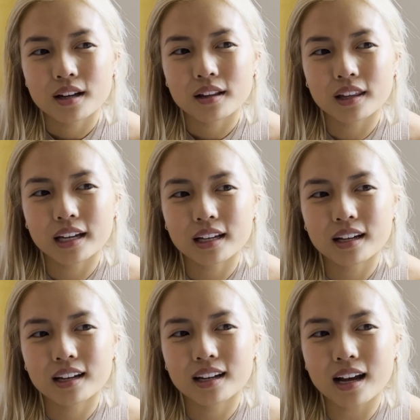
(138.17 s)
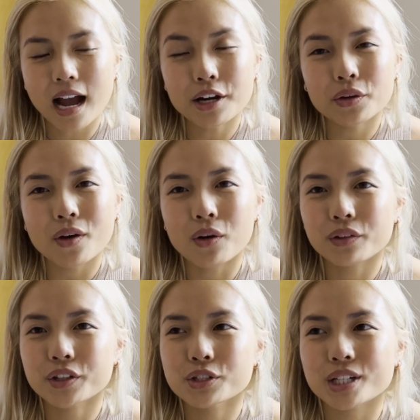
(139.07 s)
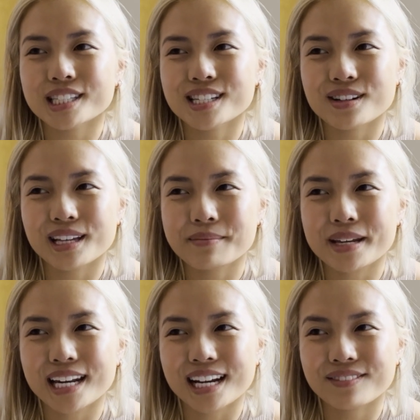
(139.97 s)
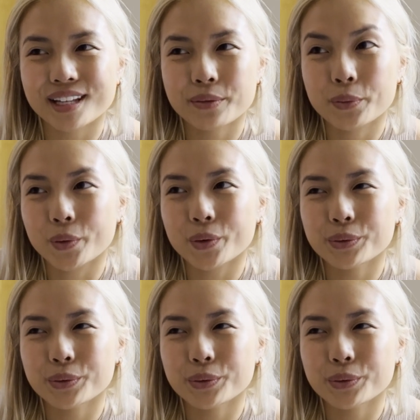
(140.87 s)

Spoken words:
Like I know that all of these dresses are like made out of like wool,